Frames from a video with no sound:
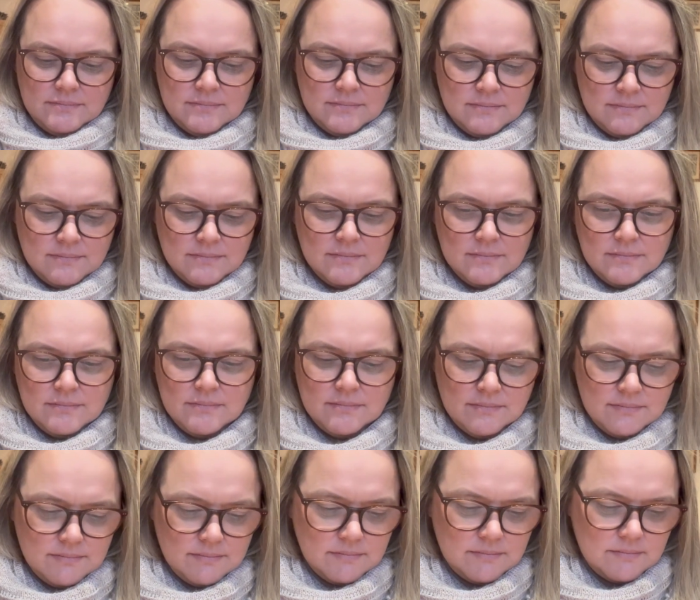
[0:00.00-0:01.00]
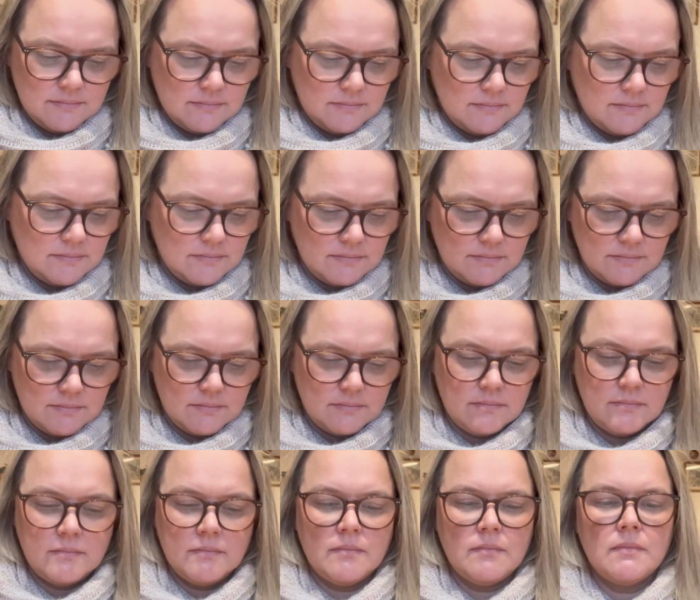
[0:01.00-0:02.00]

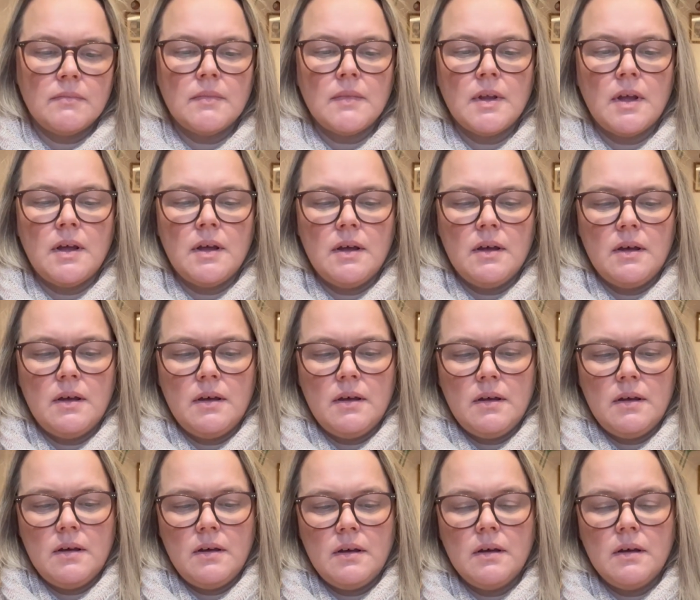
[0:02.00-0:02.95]
(silence)